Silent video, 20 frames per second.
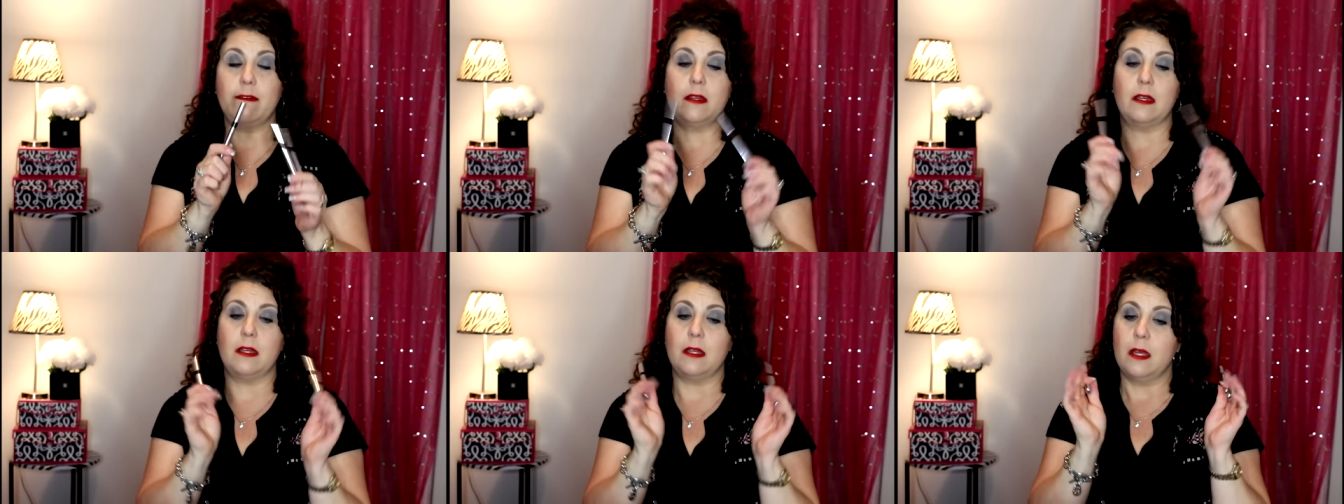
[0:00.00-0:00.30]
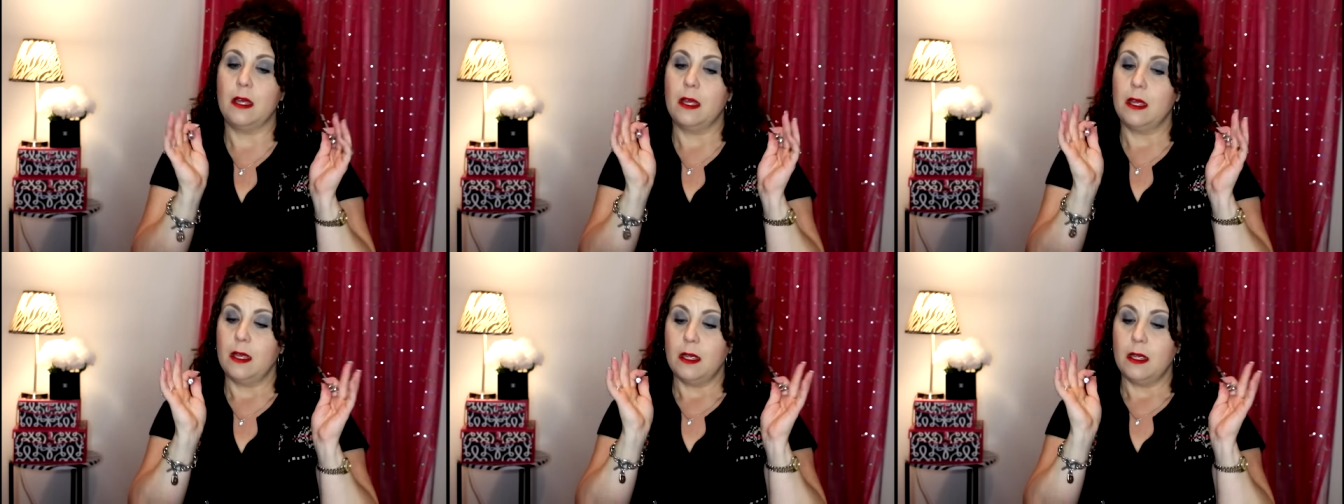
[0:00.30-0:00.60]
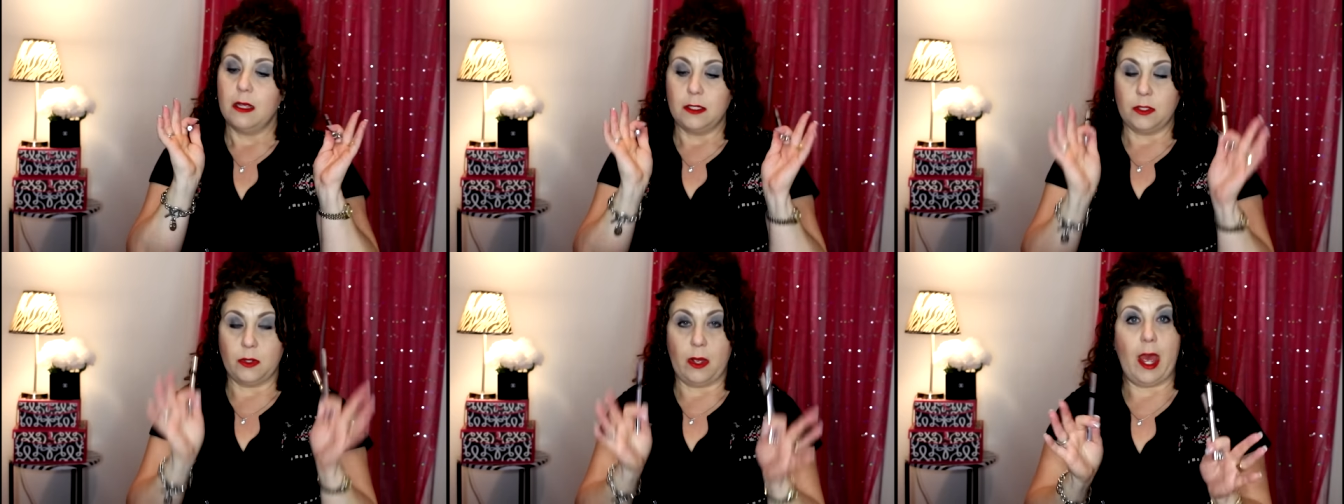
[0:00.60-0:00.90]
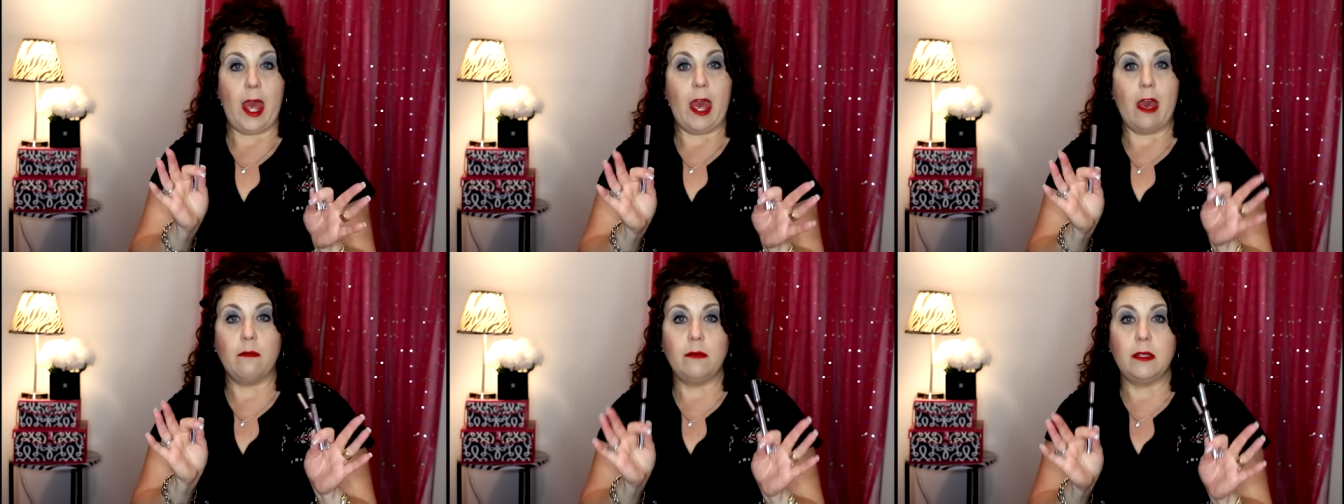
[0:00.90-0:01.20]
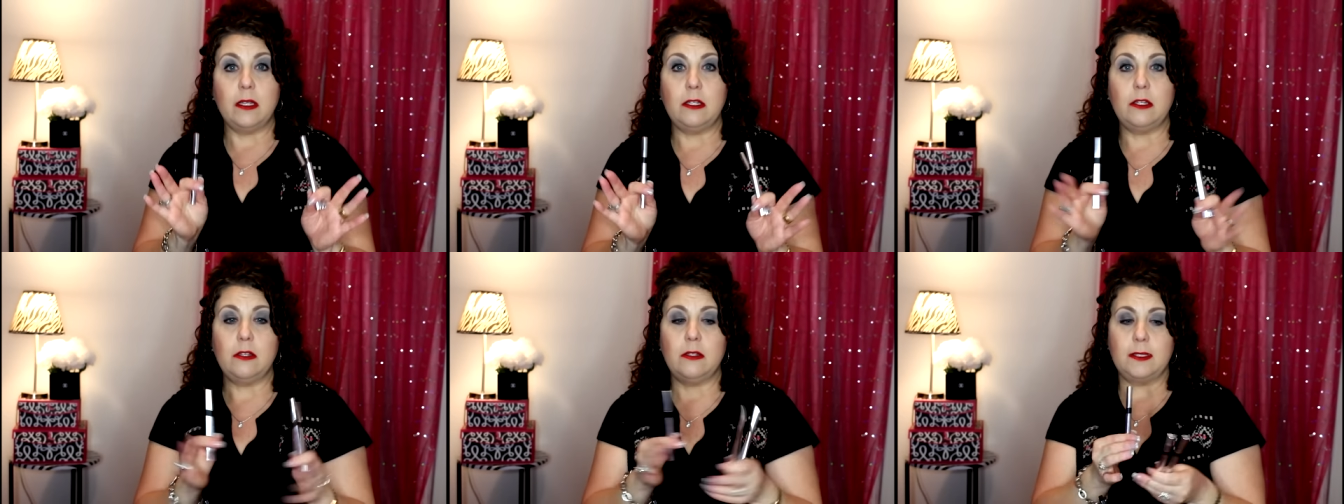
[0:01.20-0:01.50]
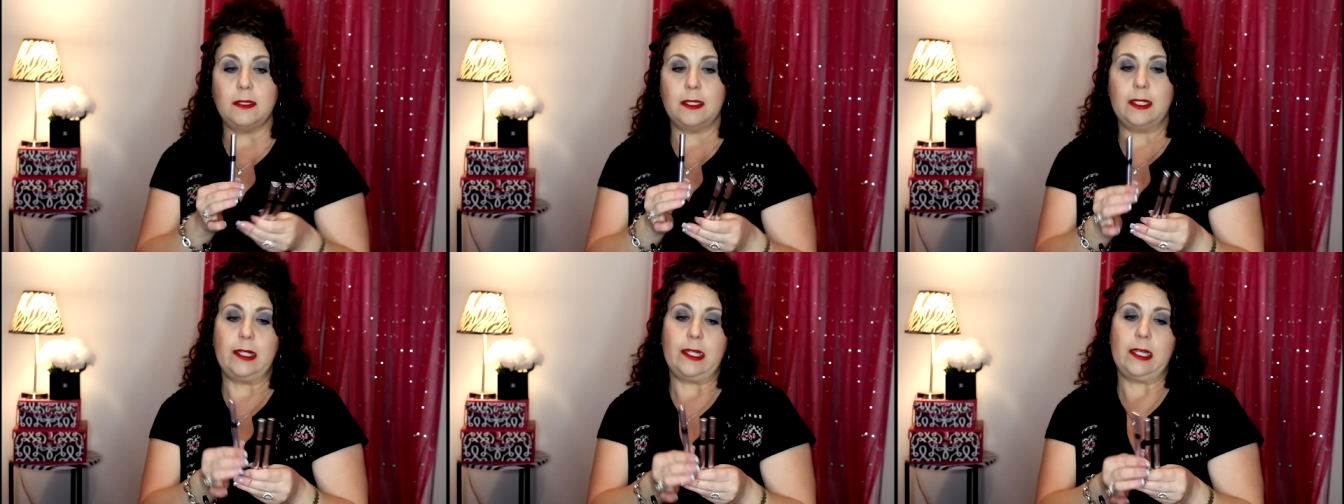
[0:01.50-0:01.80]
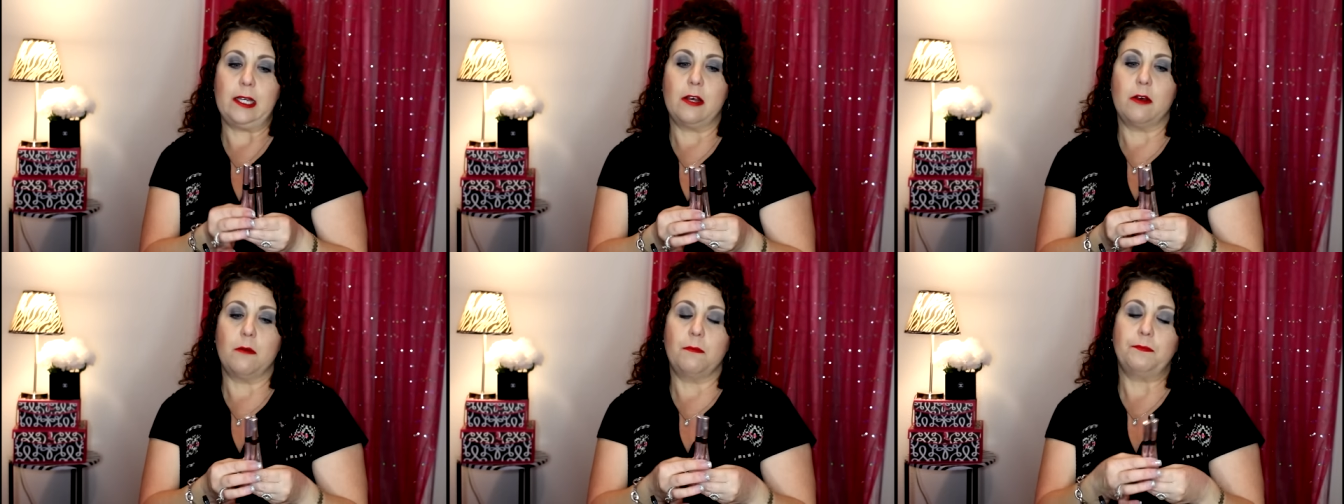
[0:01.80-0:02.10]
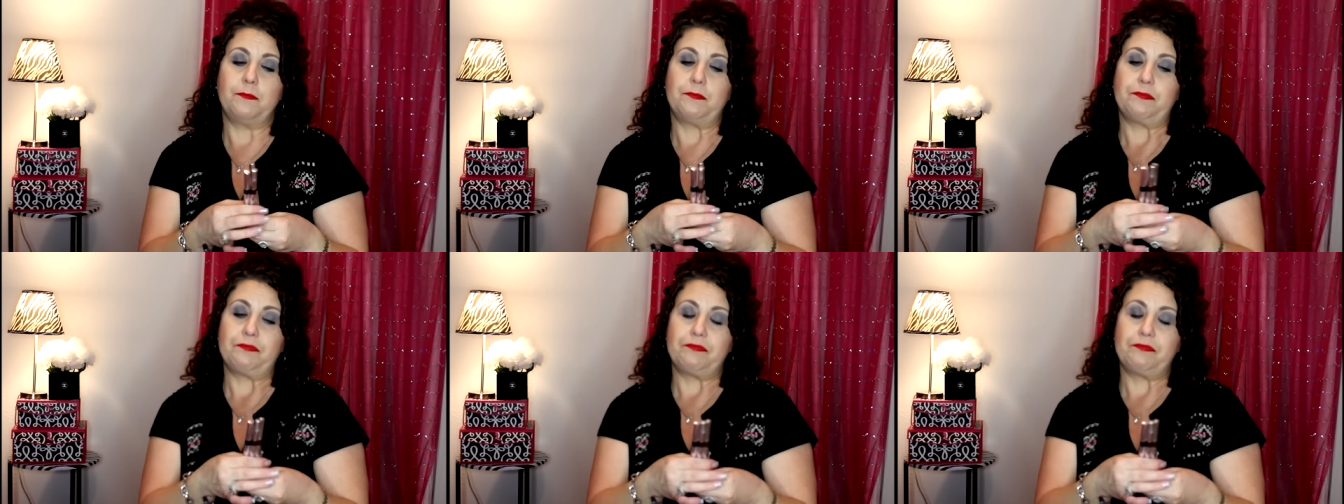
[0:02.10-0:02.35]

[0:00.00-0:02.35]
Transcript: it. So I have been using them.